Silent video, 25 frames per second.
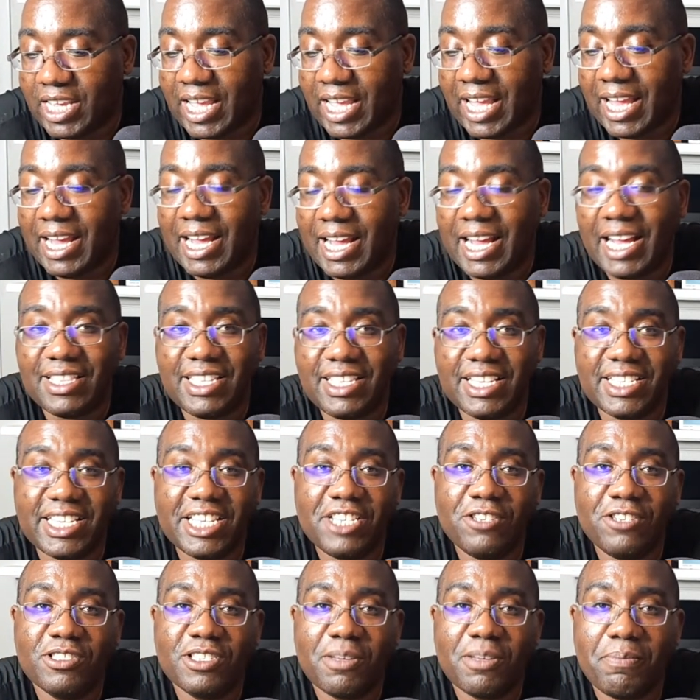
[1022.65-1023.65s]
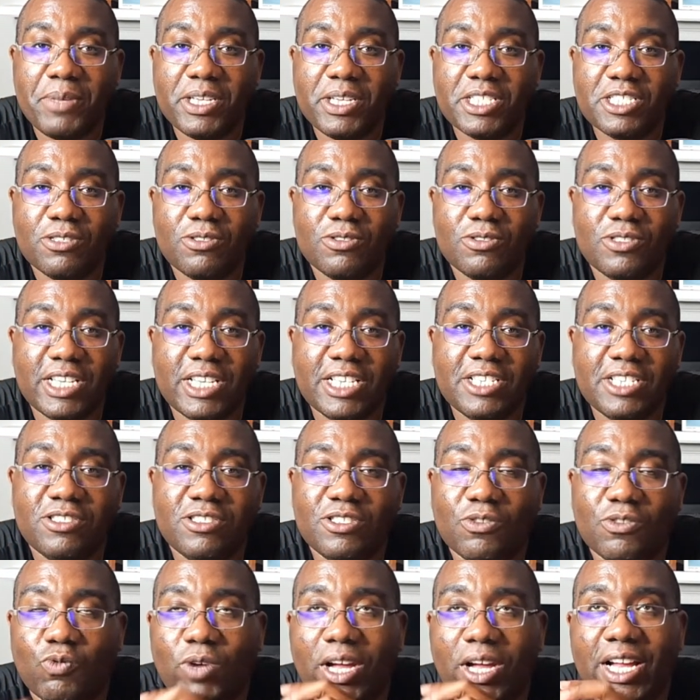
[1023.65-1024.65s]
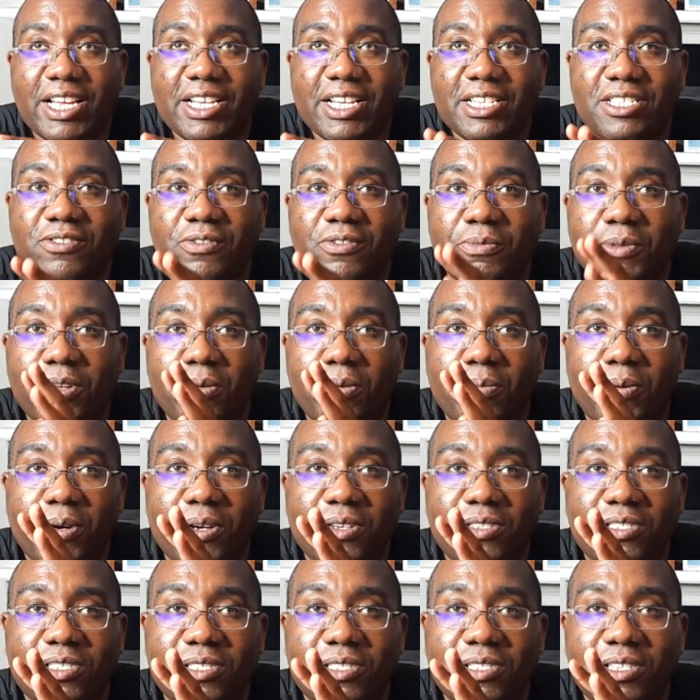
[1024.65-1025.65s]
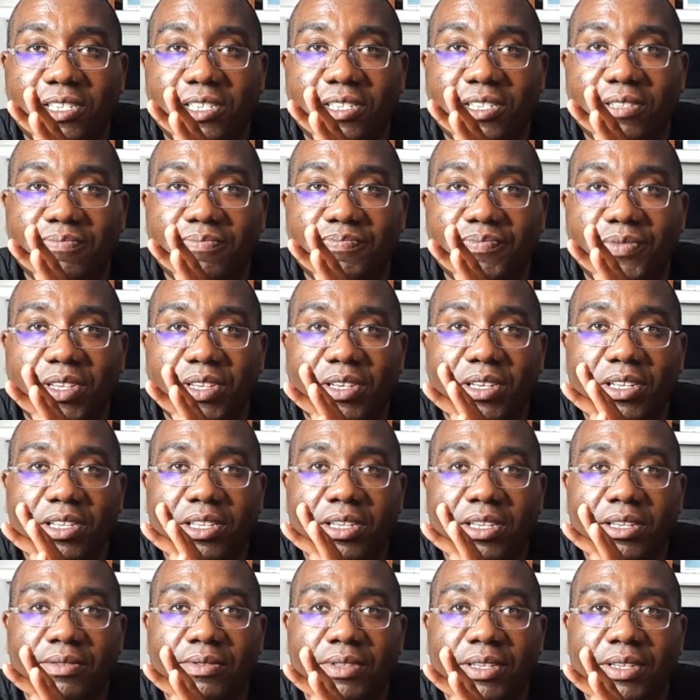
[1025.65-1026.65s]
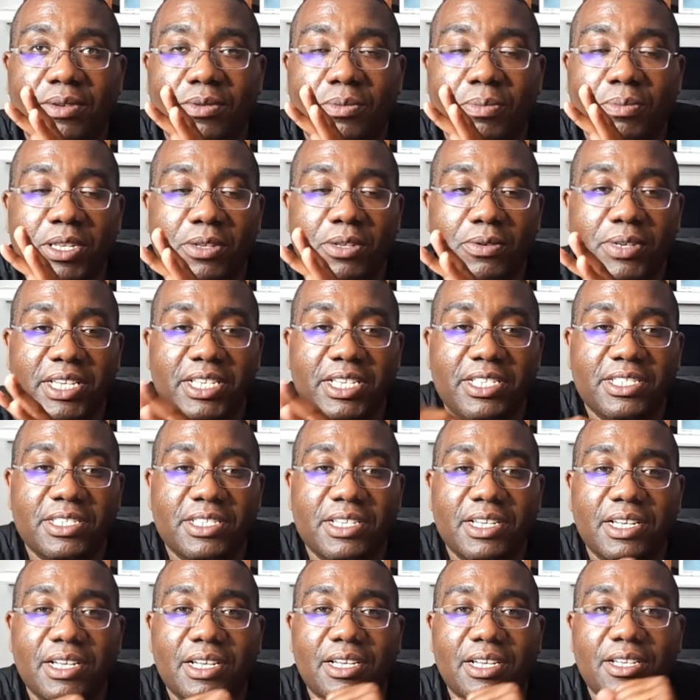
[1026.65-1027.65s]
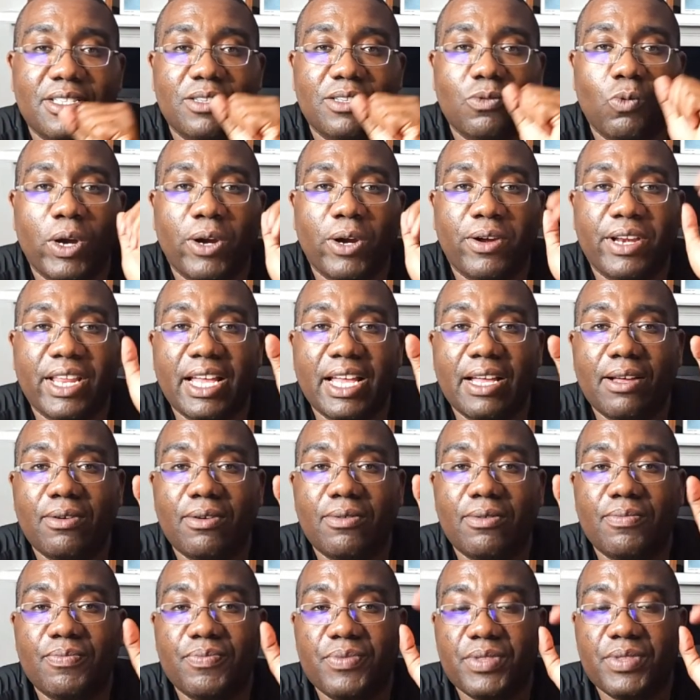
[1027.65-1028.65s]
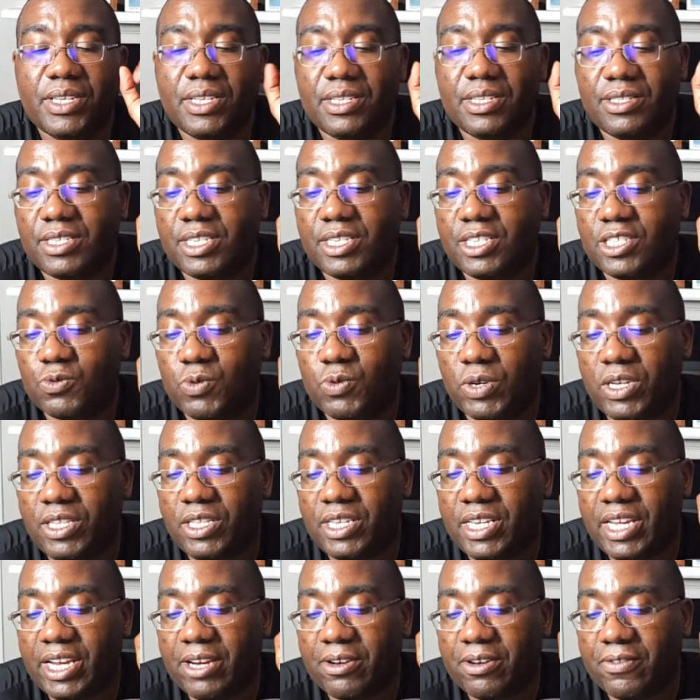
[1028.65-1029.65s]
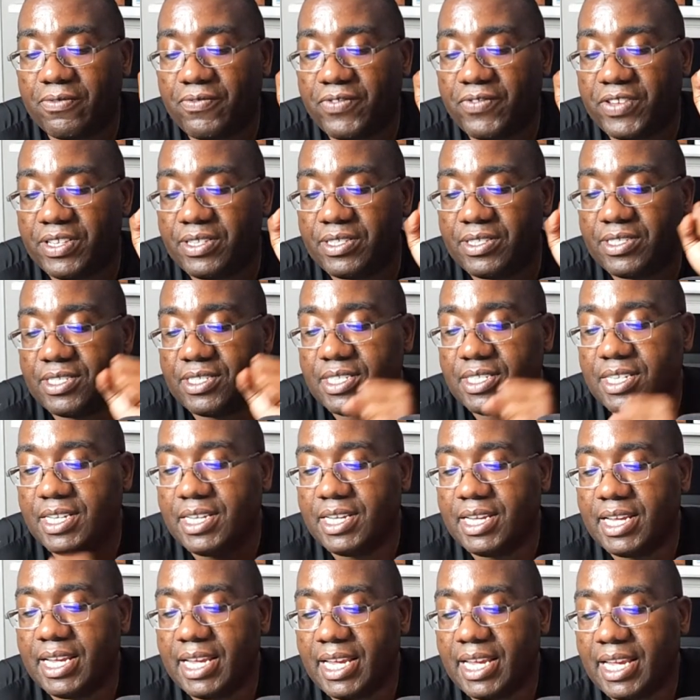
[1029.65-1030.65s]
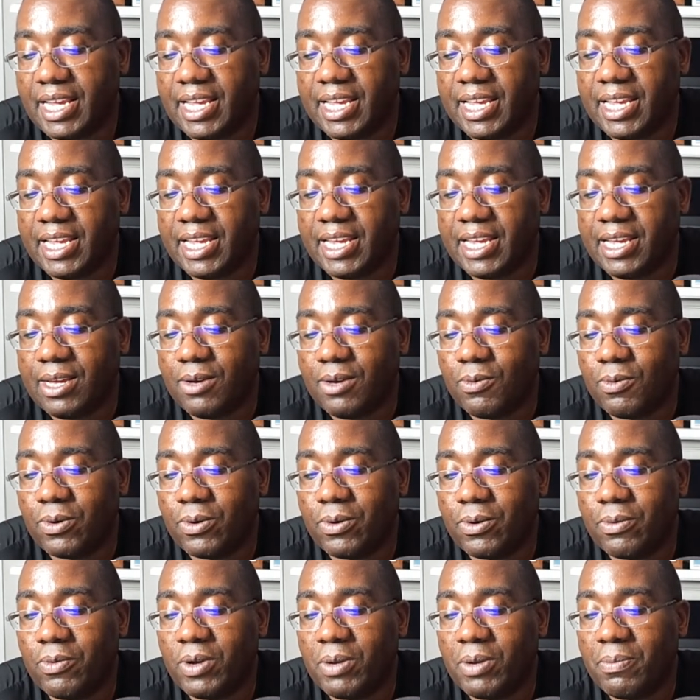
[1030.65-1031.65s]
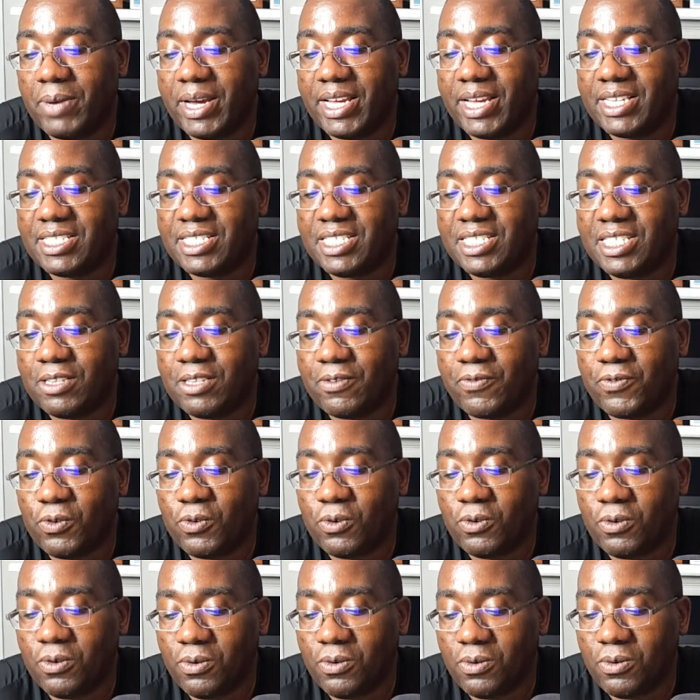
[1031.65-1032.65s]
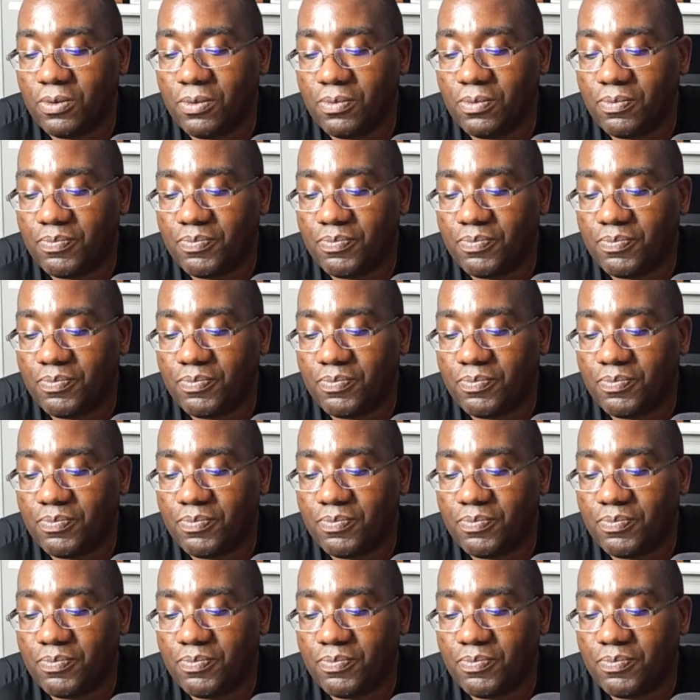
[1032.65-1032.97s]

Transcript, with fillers: I, I, think they use the missiles, they use the rockets from other parts of the of the Middle East to wear down the Israeli air defense and we might see the full